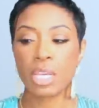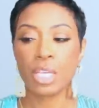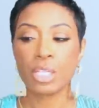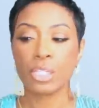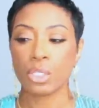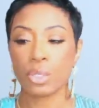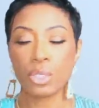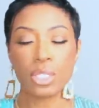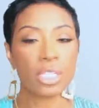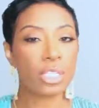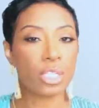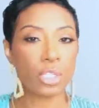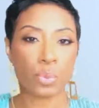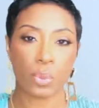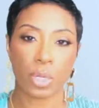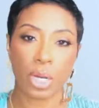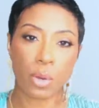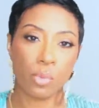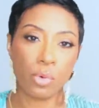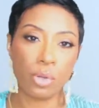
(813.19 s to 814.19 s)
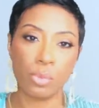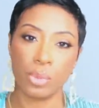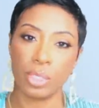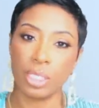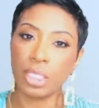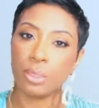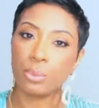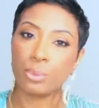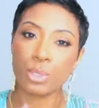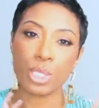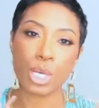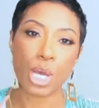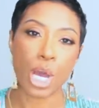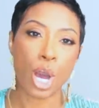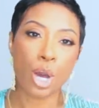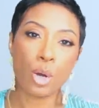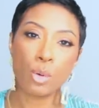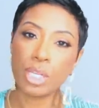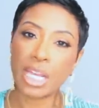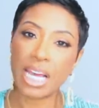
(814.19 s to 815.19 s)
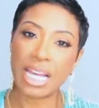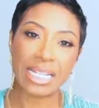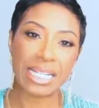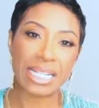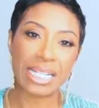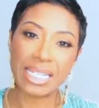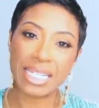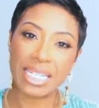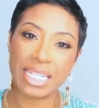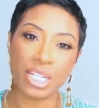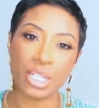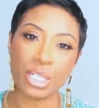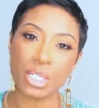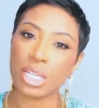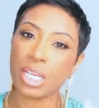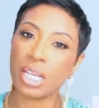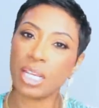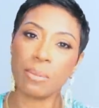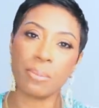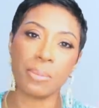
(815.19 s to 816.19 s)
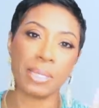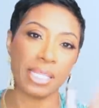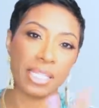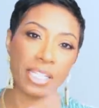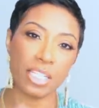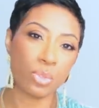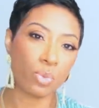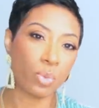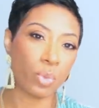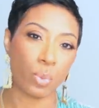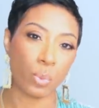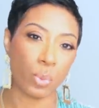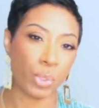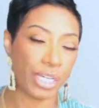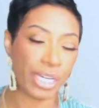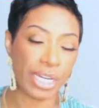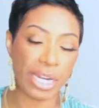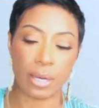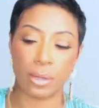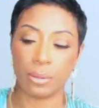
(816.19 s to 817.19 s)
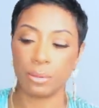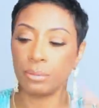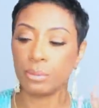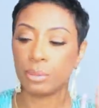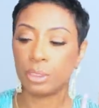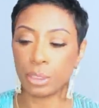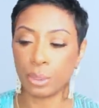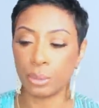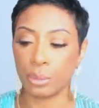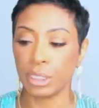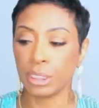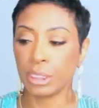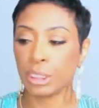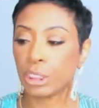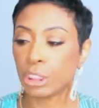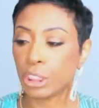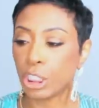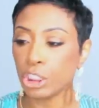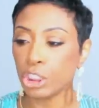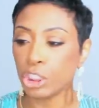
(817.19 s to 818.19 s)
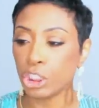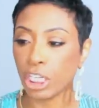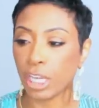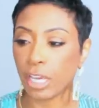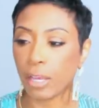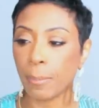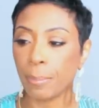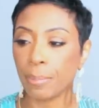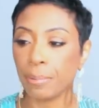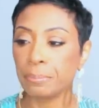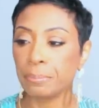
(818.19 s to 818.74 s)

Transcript: So this is what I went with. It was a whole lot of contenders, honey, but this one won out. So this is our champ.